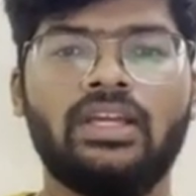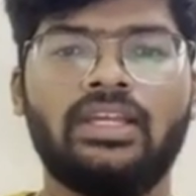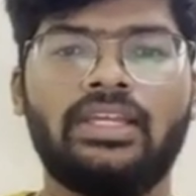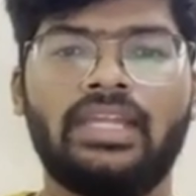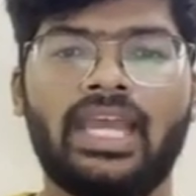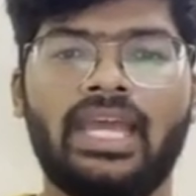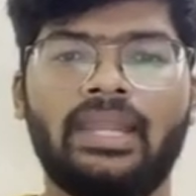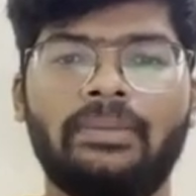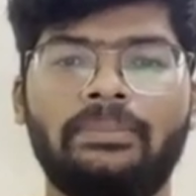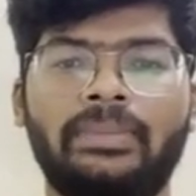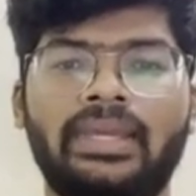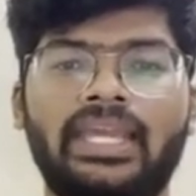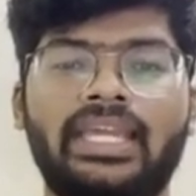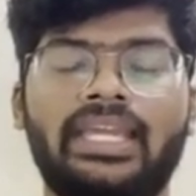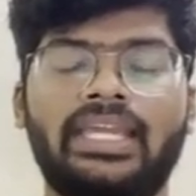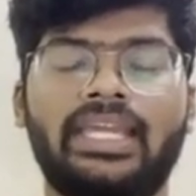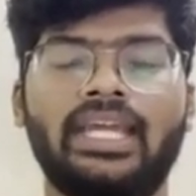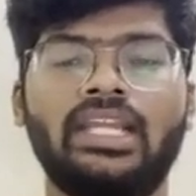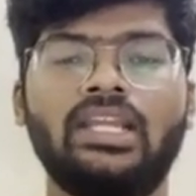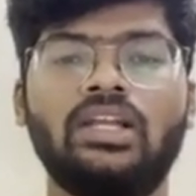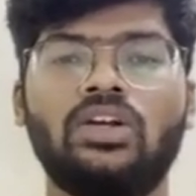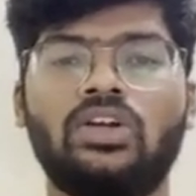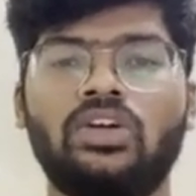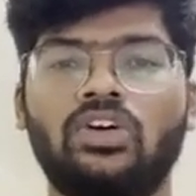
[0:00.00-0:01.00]
can make
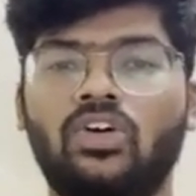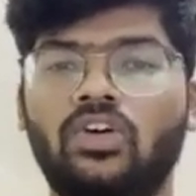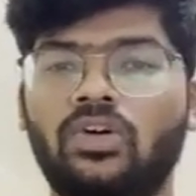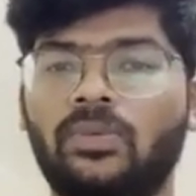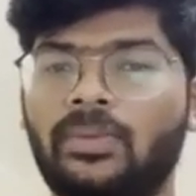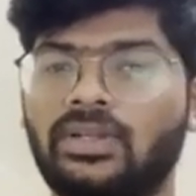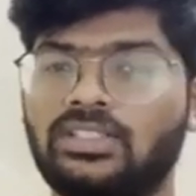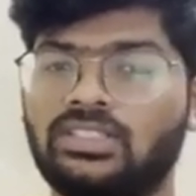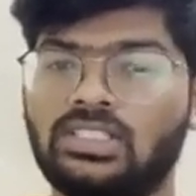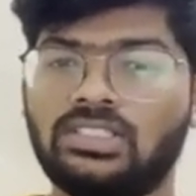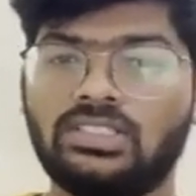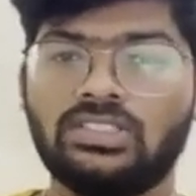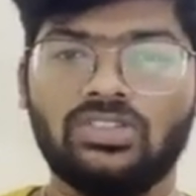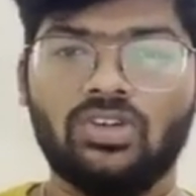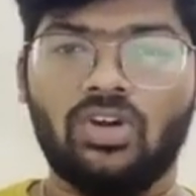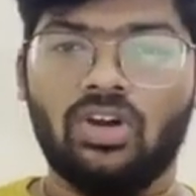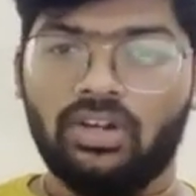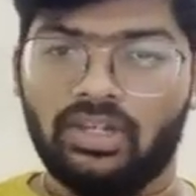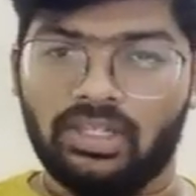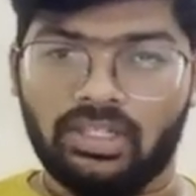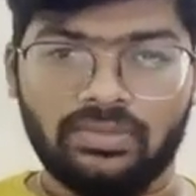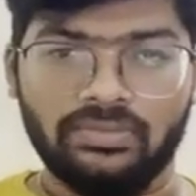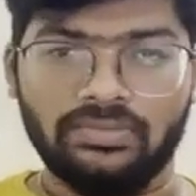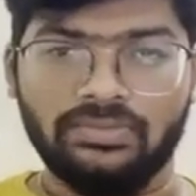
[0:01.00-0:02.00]
an core muscles
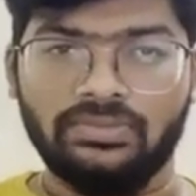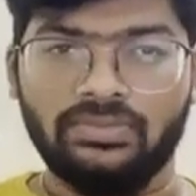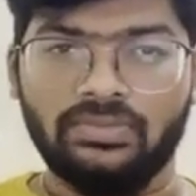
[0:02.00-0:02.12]
stronger.